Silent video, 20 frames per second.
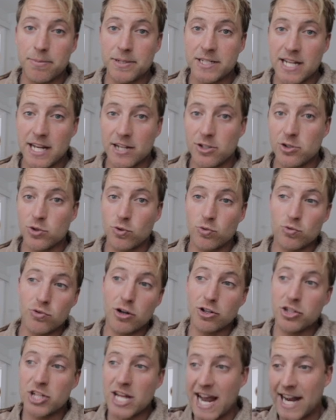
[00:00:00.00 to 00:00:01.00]
potential
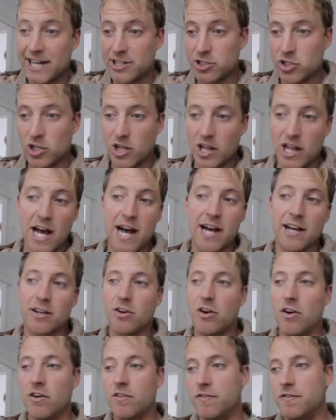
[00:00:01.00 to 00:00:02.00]
rotational
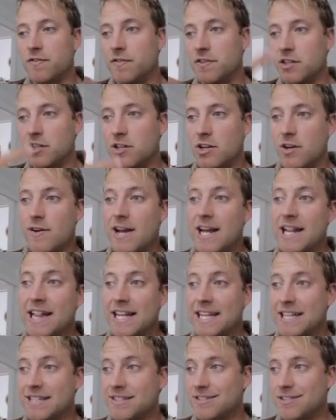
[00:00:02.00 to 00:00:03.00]
arc of, you know, at
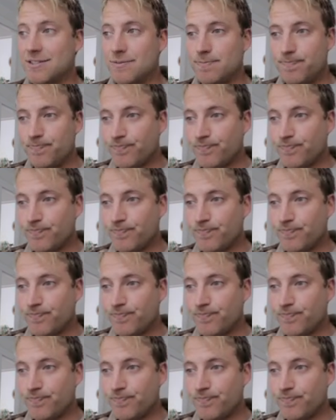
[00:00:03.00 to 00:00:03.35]
least